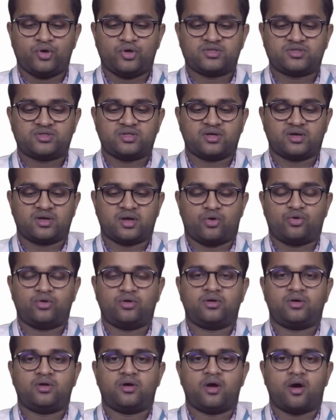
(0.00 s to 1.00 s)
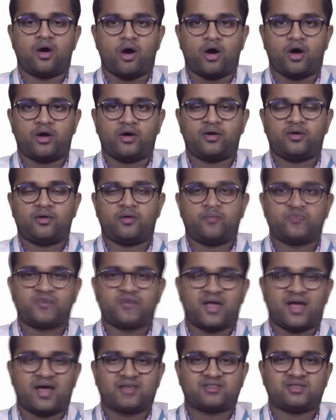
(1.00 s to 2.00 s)
pulls the gown on,
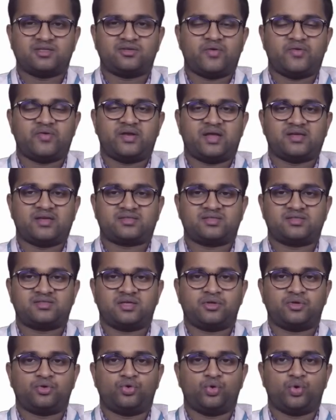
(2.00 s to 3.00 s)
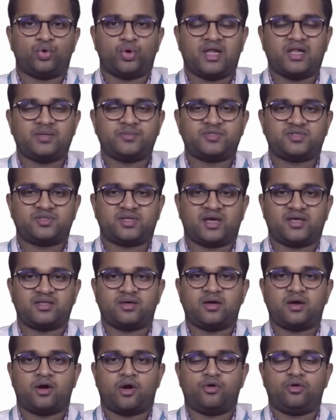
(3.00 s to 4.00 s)
as in you have an assistant who helps tie
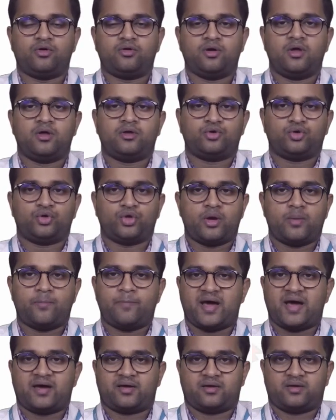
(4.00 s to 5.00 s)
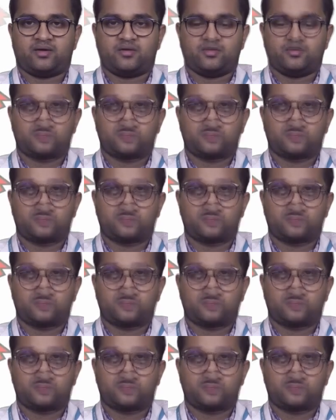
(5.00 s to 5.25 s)
the gown to your back.